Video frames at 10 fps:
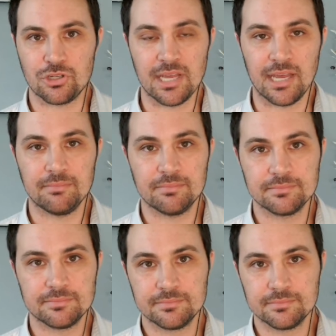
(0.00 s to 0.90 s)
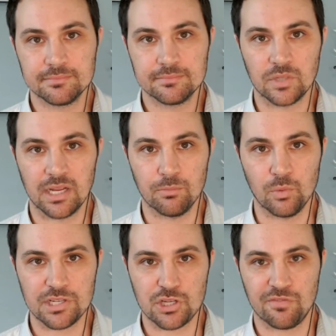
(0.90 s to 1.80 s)
debt, right? What
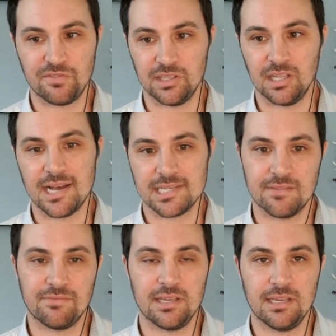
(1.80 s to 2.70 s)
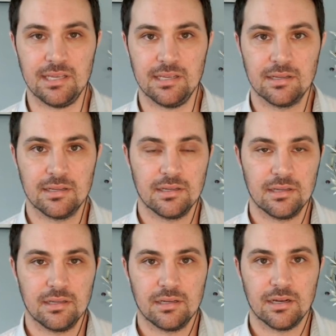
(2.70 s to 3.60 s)
is your philosophy
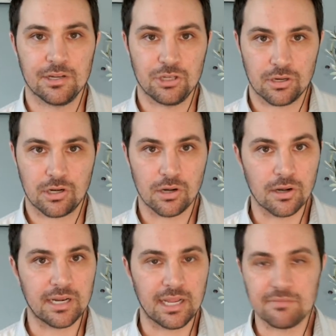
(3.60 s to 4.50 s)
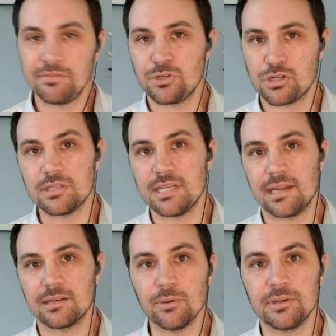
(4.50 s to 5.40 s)
on your current and future
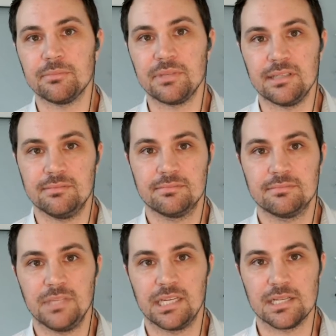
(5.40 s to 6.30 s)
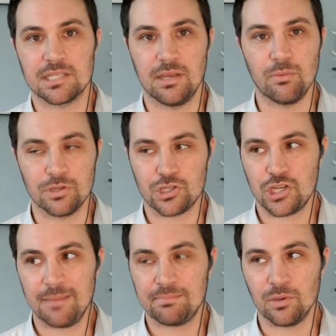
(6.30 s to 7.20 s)
debt going to be? Because it will
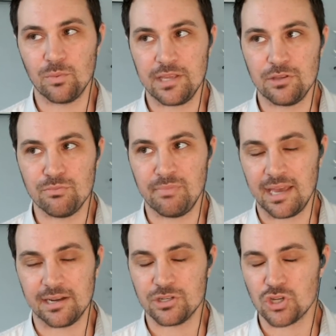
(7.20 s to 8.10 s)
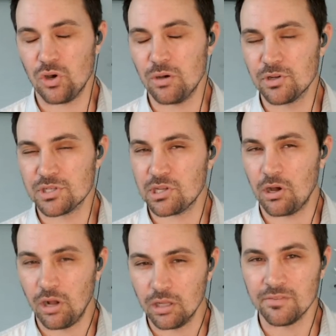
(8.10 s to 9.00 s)
shape the way you manage almost
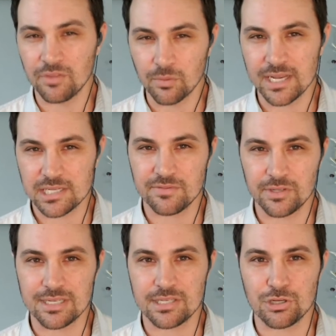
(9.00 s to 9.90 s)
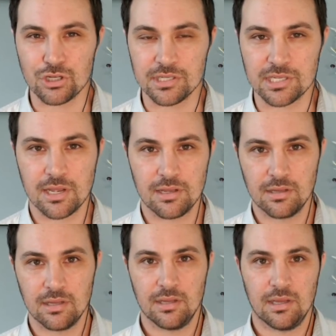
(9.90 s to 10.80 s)
all of the rest of your decisions.
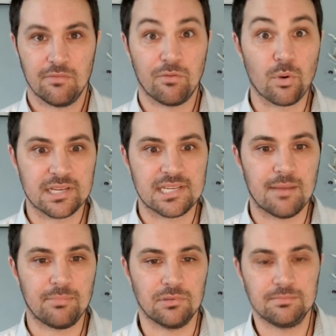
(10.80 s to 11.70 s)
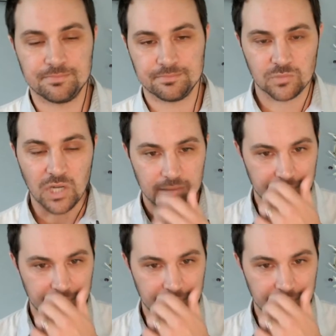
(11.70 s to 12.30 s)
For example, right?